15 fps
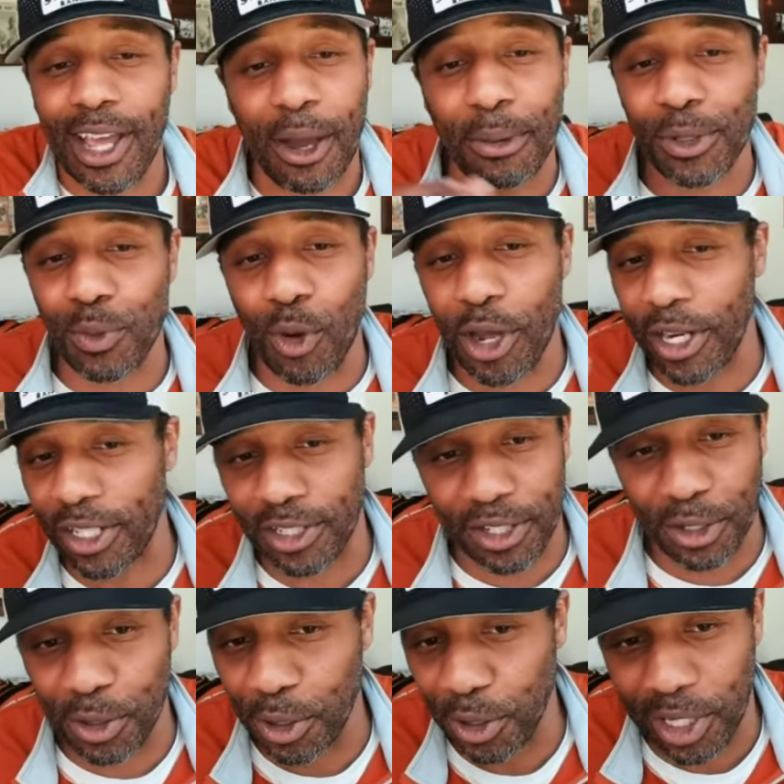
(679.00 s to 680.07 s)
that was one and
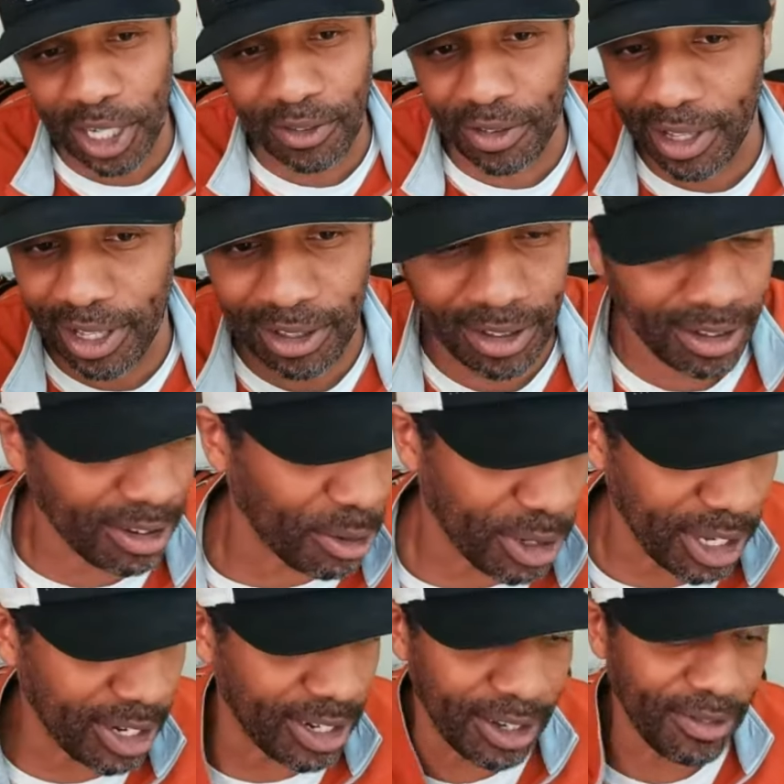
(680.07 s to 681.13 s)
two. You could have, you
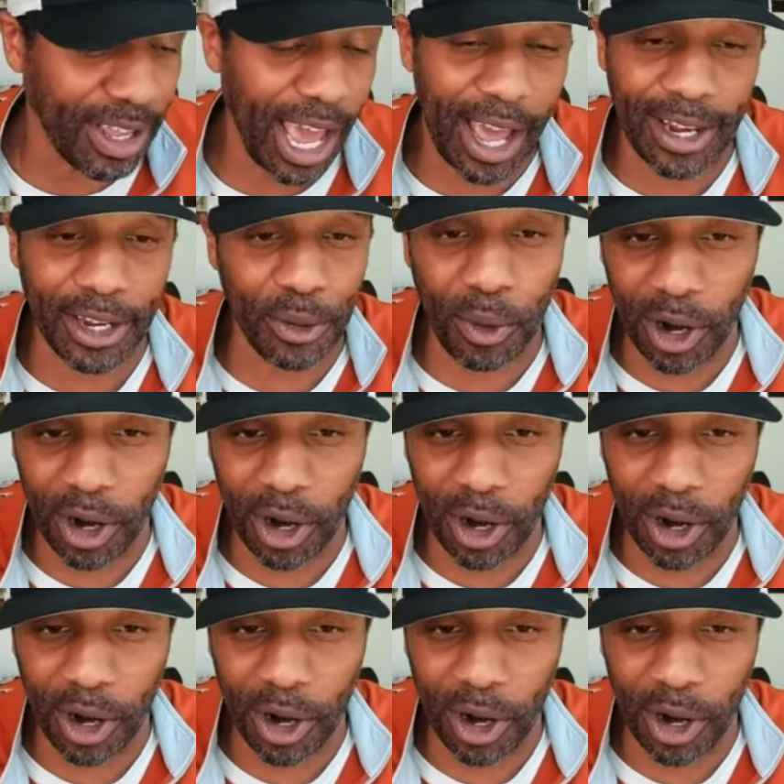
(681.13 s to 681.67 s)
couldn't have gotten. yeah,